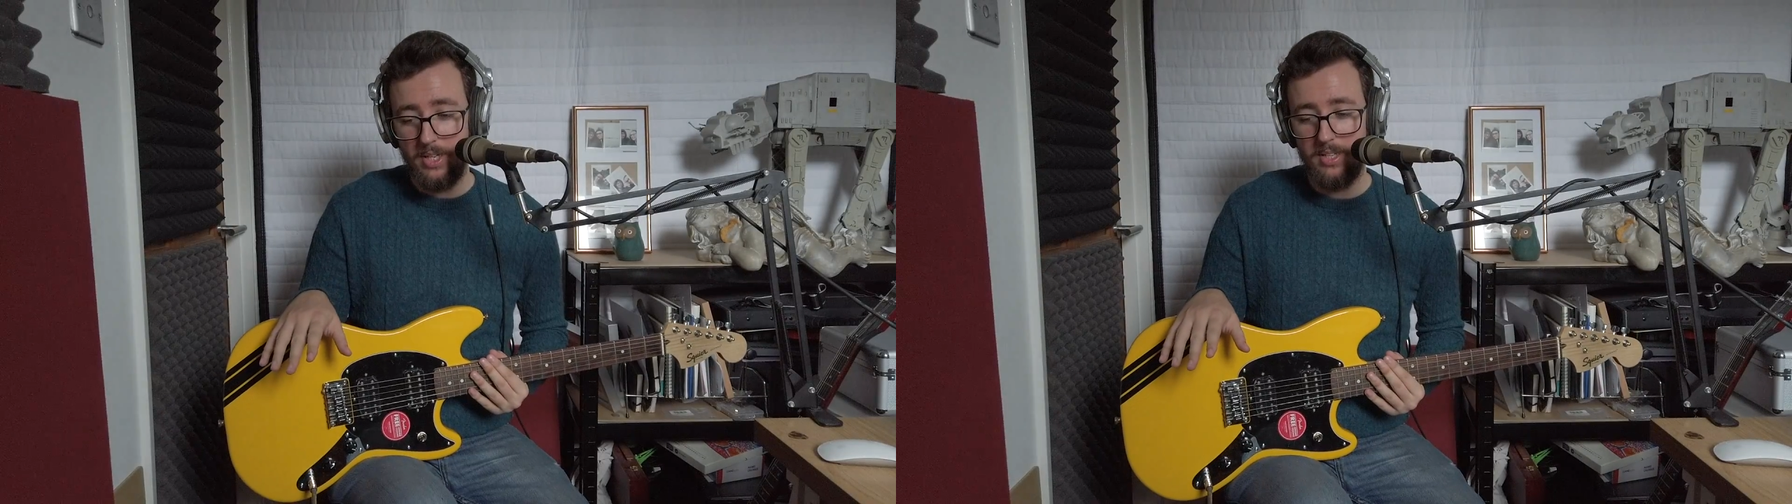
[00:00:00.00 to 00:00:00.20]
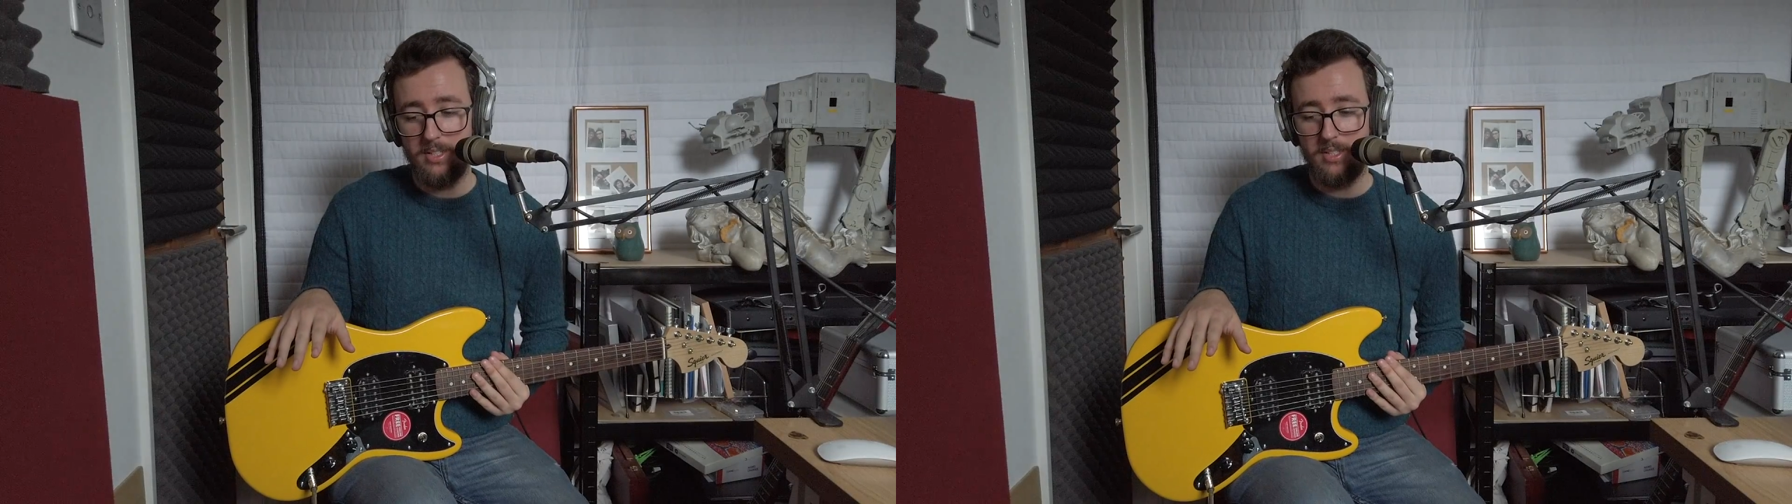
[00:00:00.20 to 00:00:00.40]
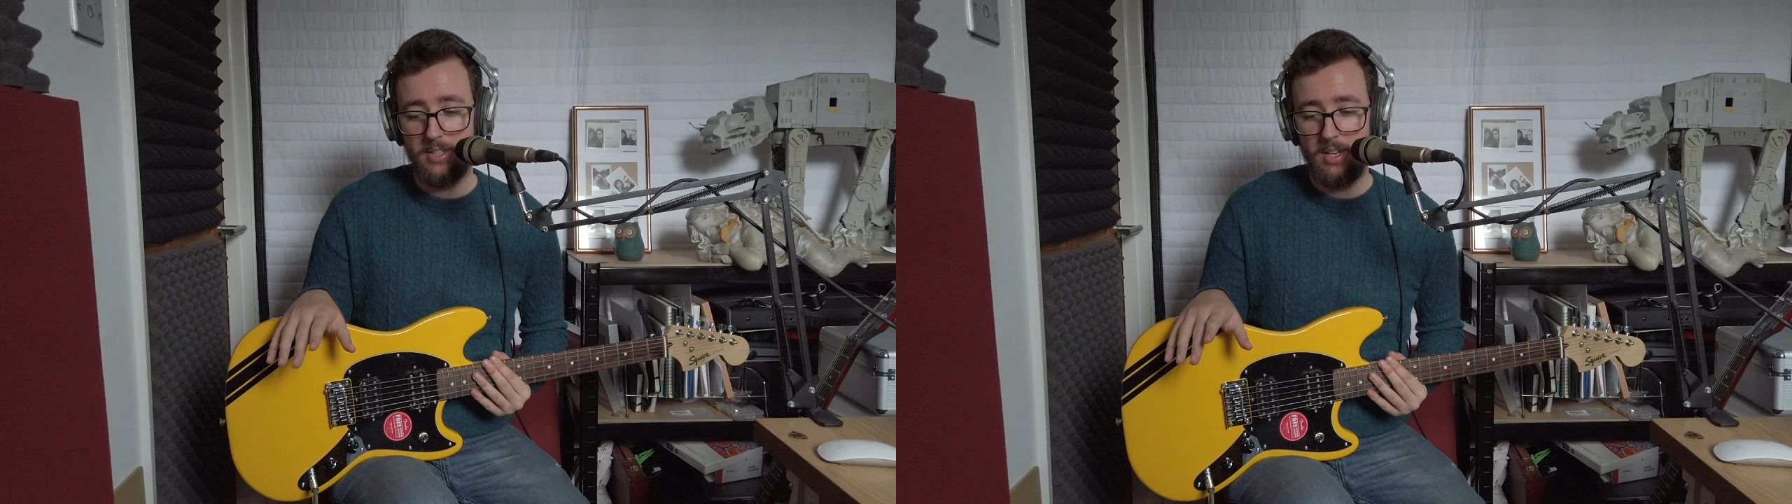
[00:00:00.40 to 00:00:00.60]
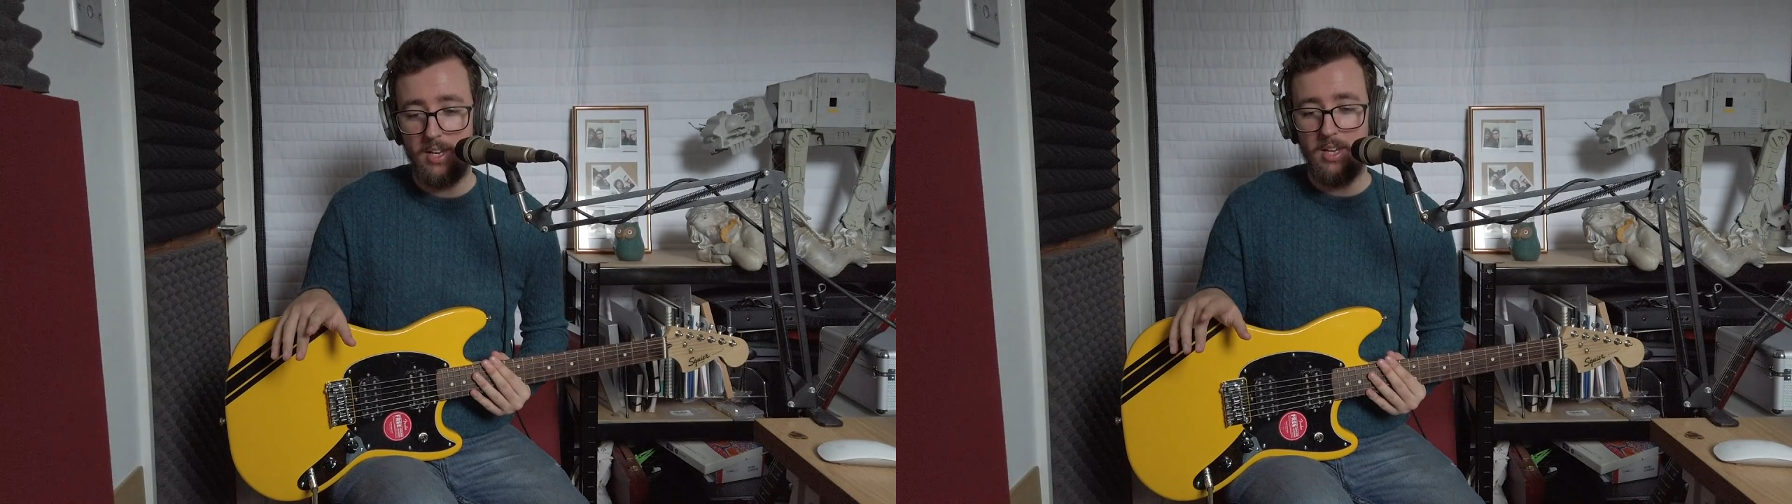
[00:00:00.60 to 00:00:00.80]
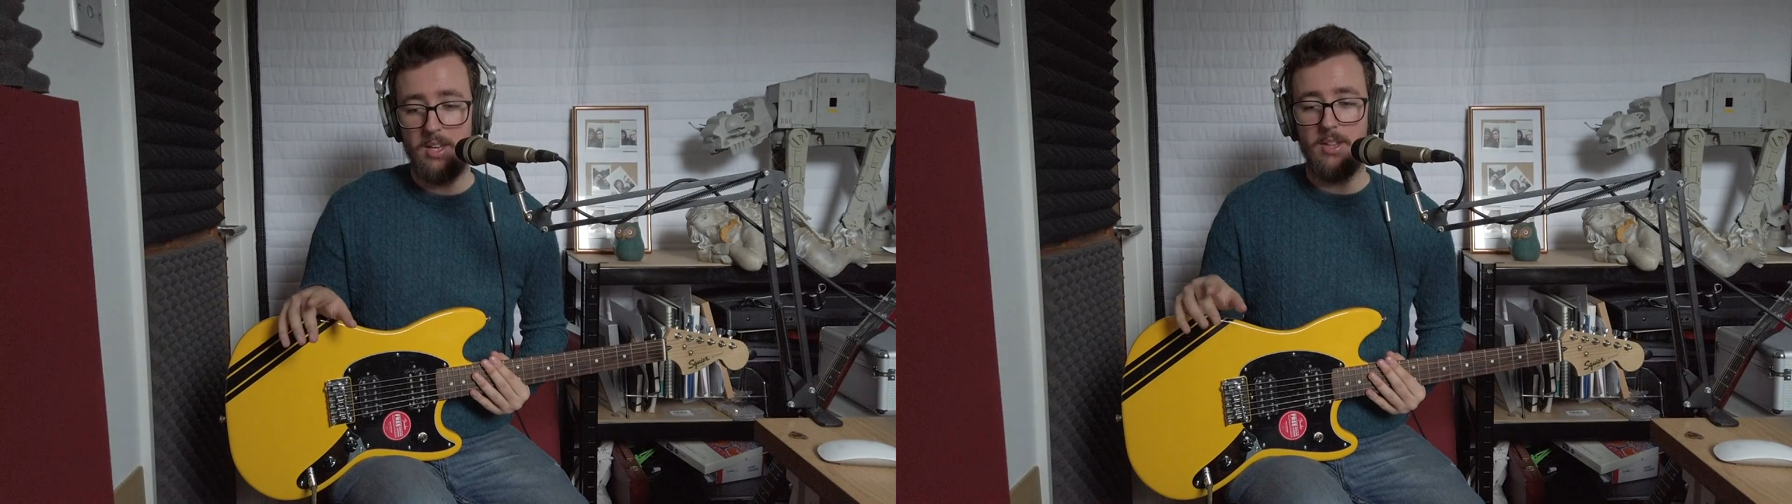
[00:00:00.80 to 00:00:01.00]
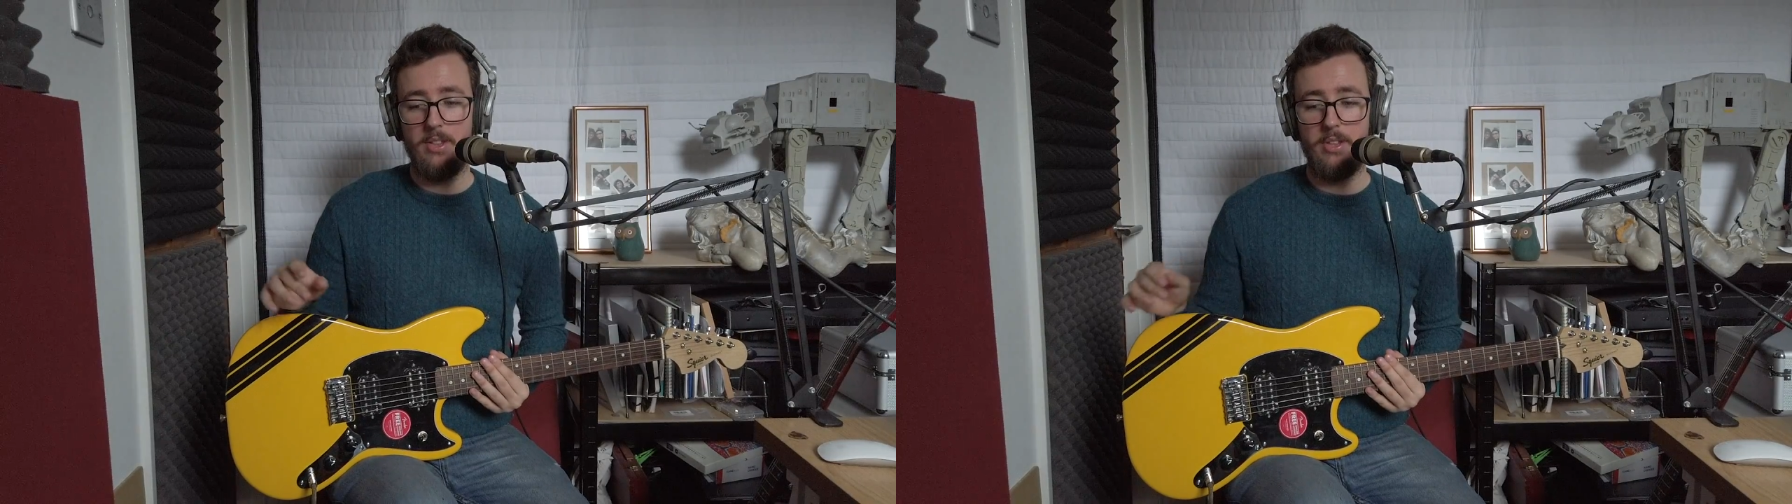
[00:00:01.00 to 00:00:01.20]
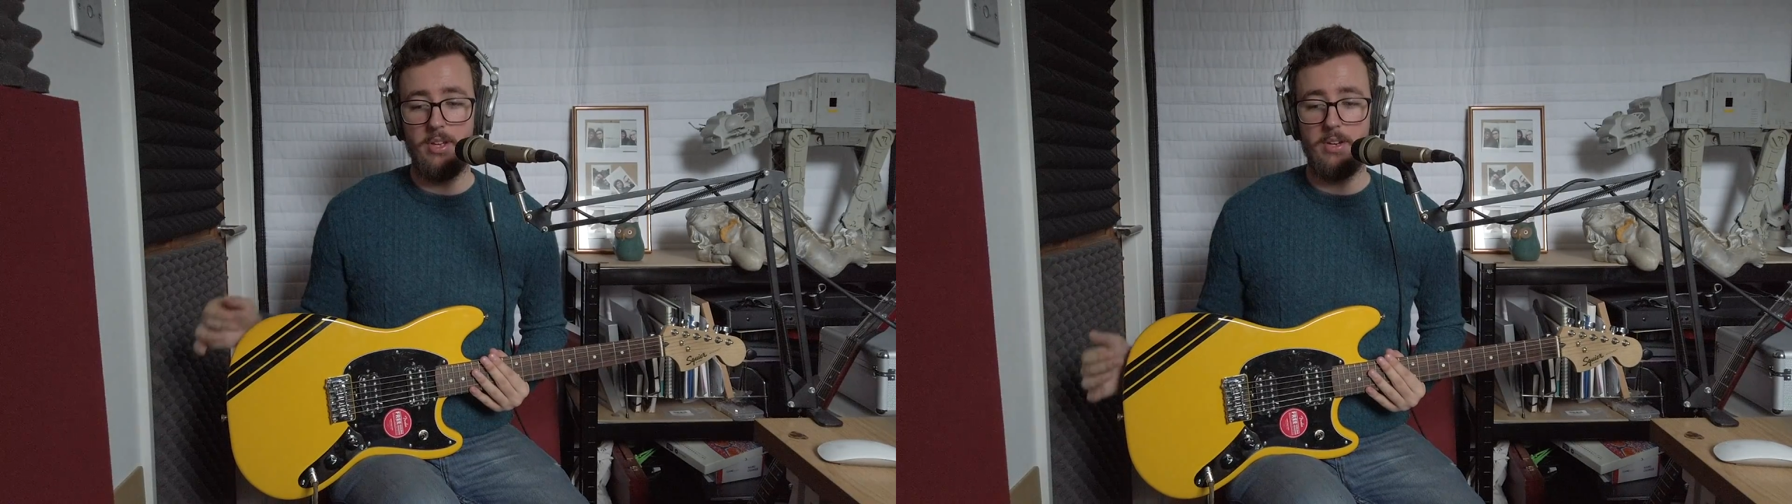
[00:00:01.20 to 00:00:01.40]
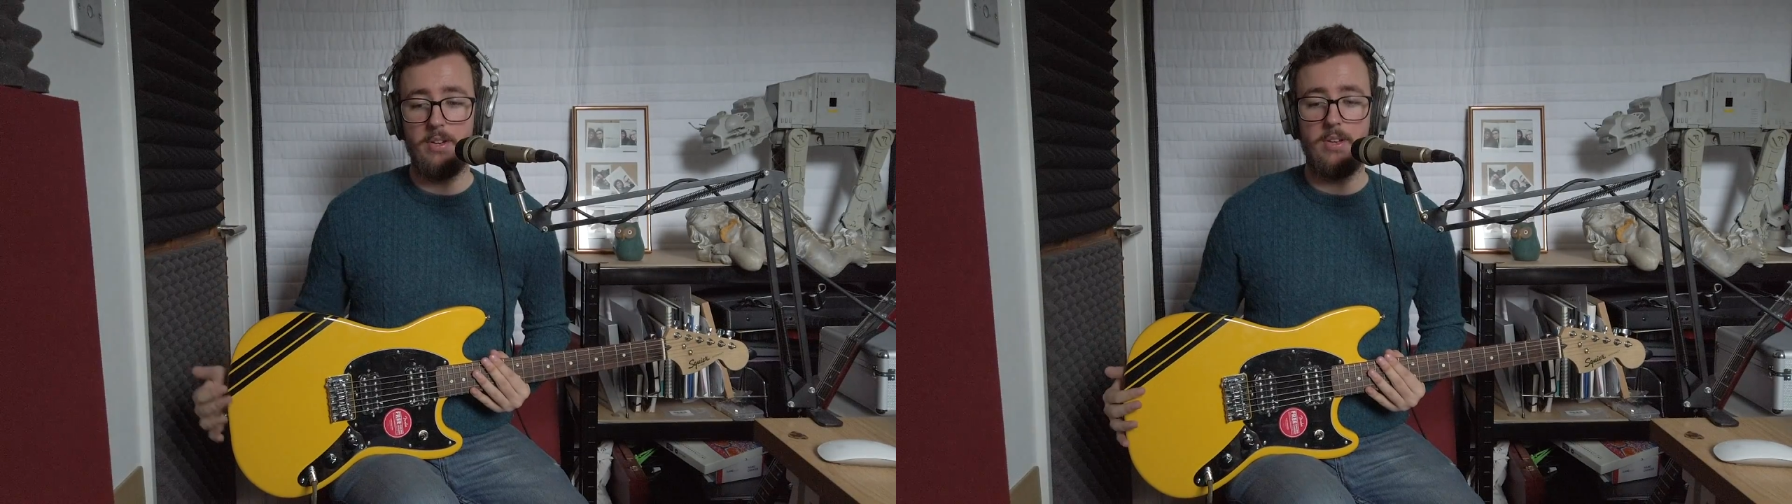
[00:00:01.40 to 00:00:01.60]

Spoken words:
is that